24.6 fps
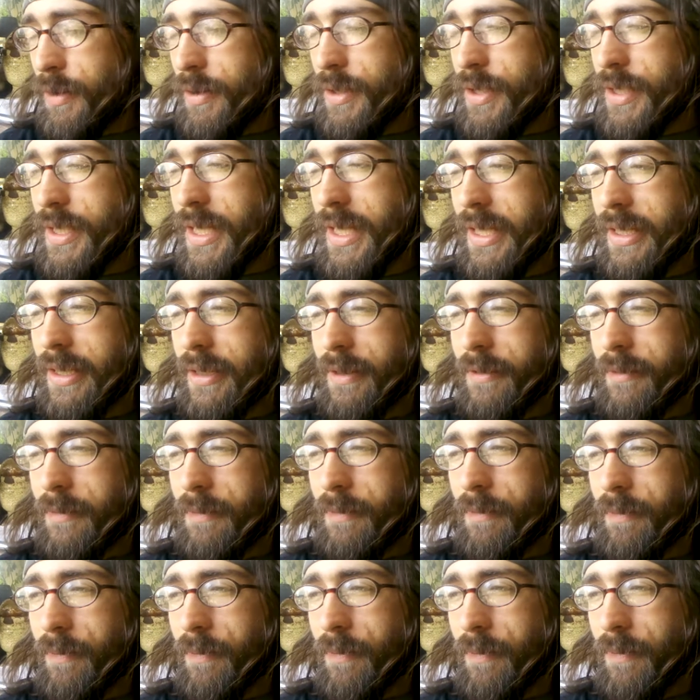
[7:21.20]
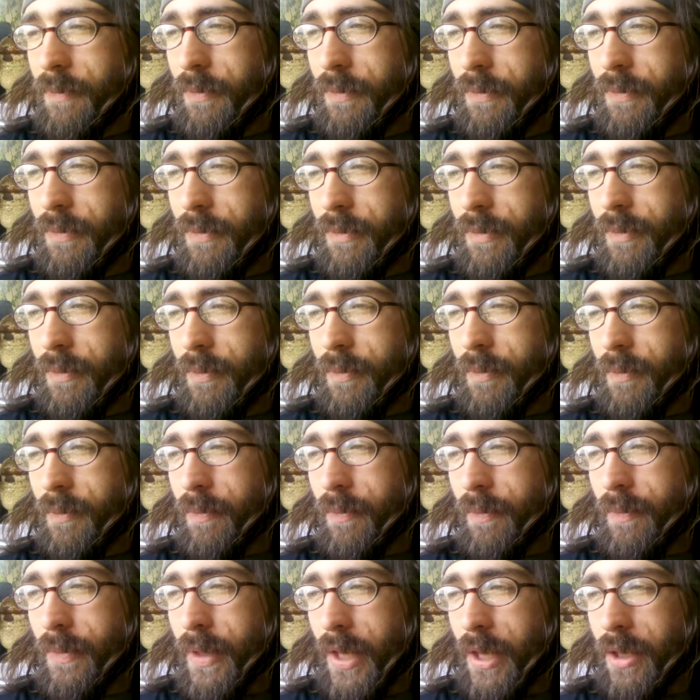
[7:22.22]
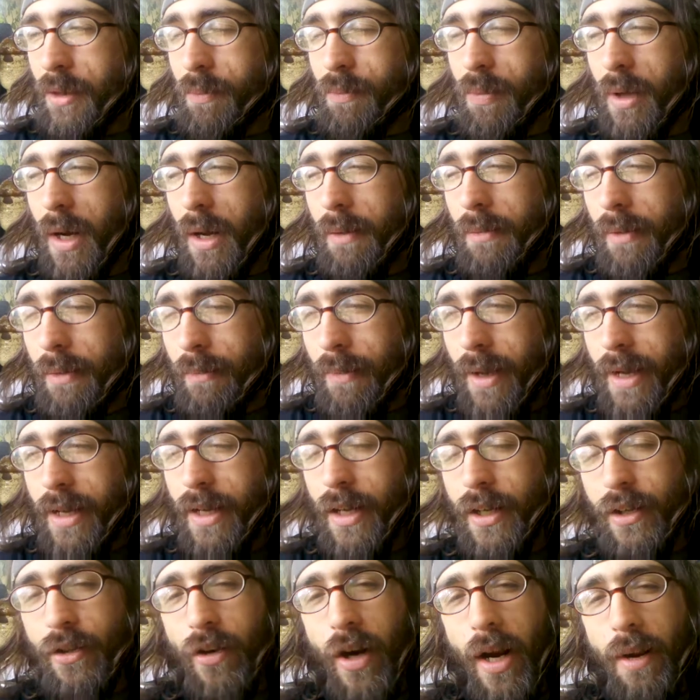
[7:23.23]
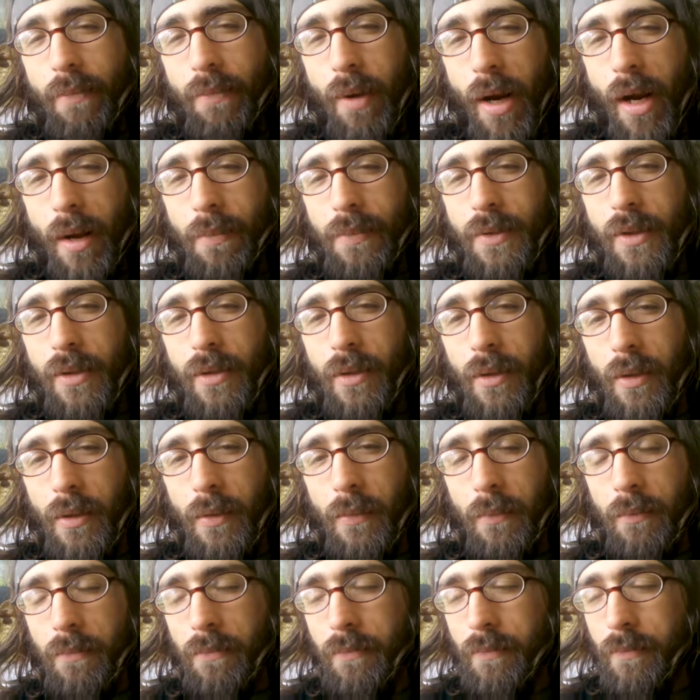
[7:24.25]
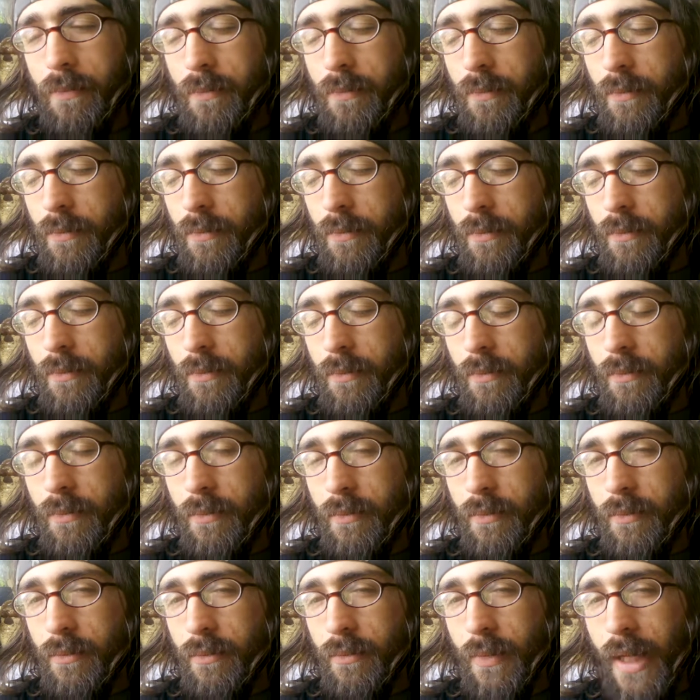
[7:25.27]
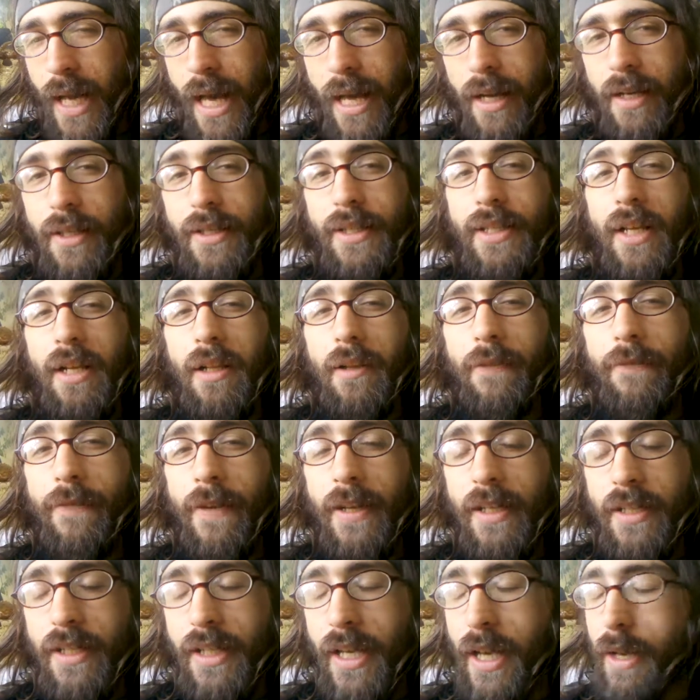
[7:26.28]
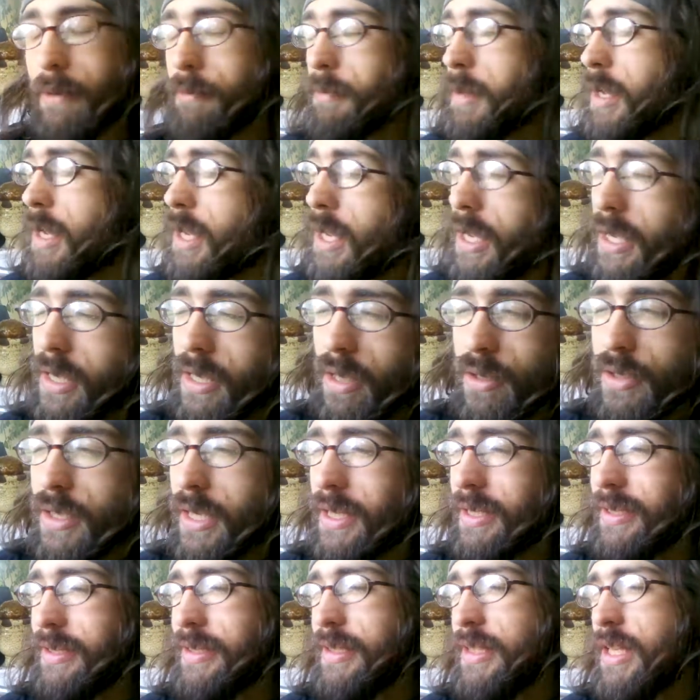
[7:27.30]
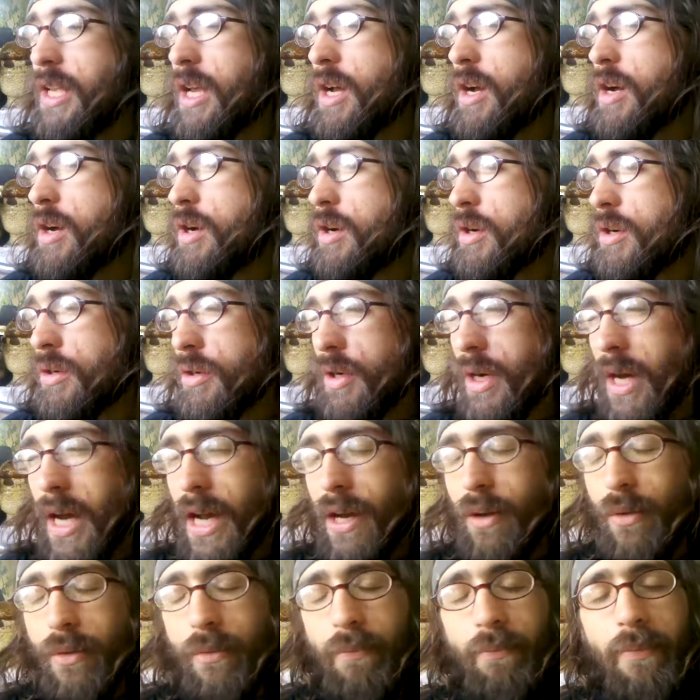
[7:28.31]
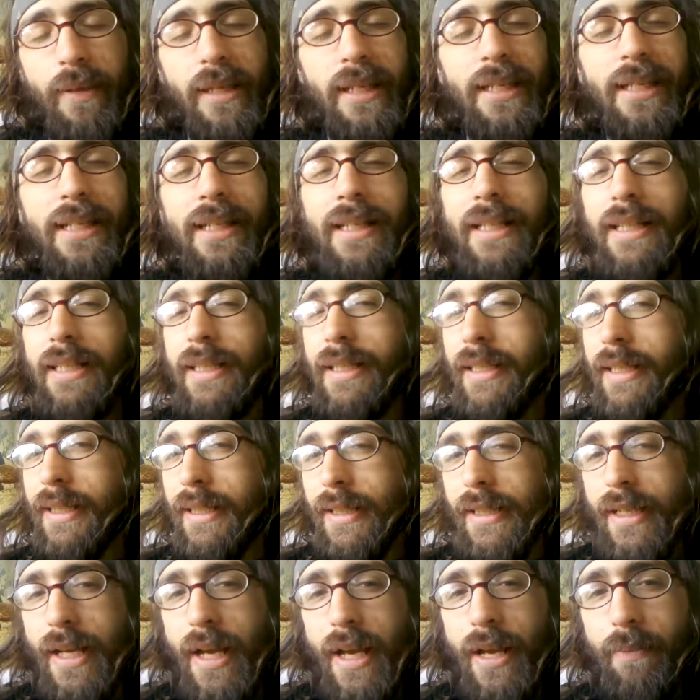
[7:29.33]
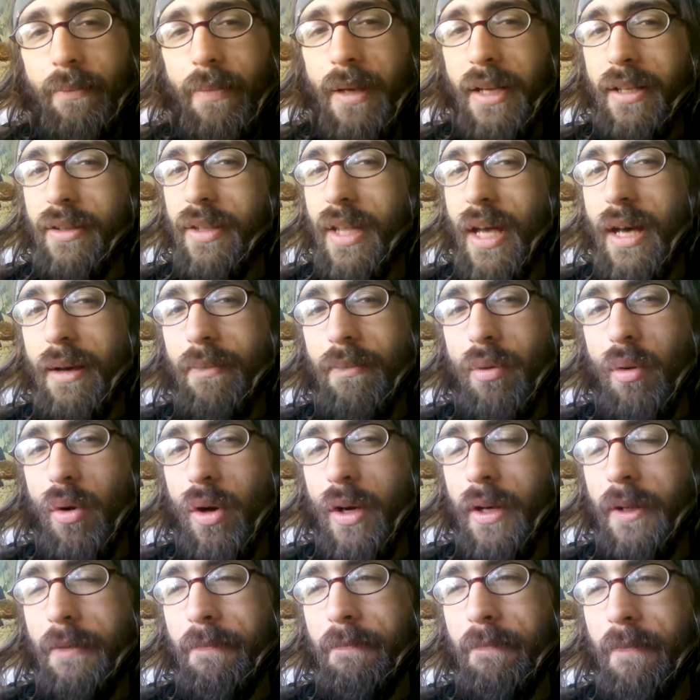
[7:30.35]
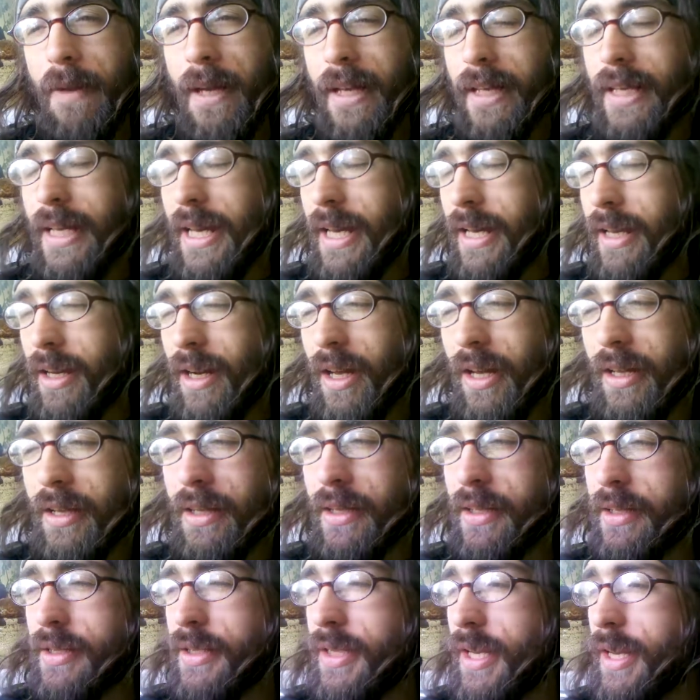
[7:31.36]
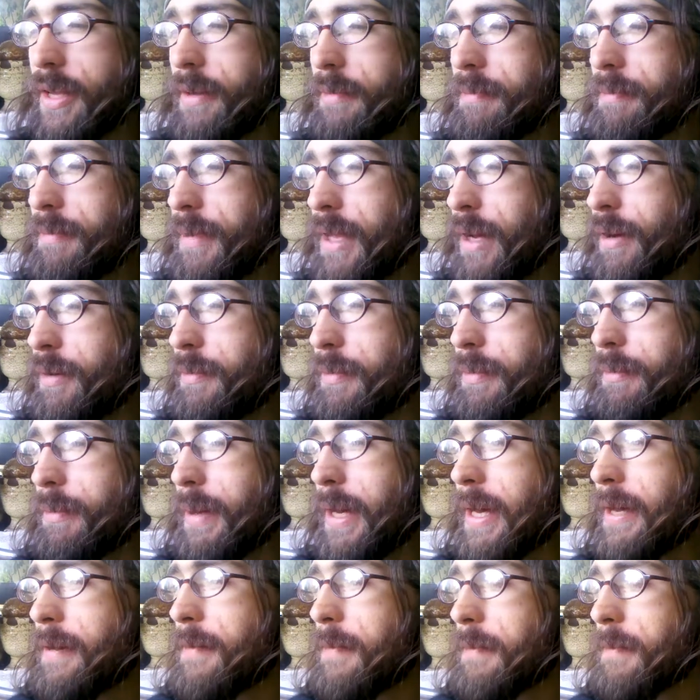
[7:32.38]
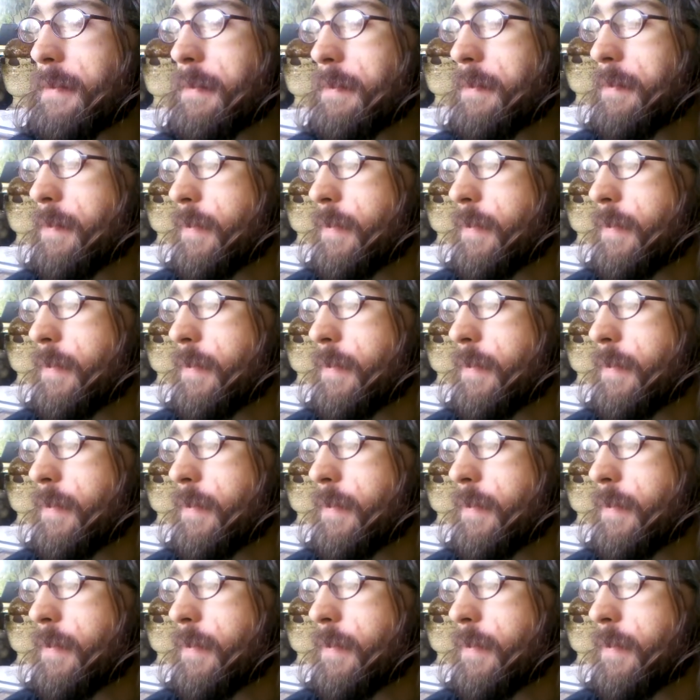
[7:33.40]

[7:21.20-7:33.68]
I was thinking, I could probably make a great popsicle out of cellophane tape. And I was like, no, I would be eating tape at that point. I cannot eat tape. That would be bad.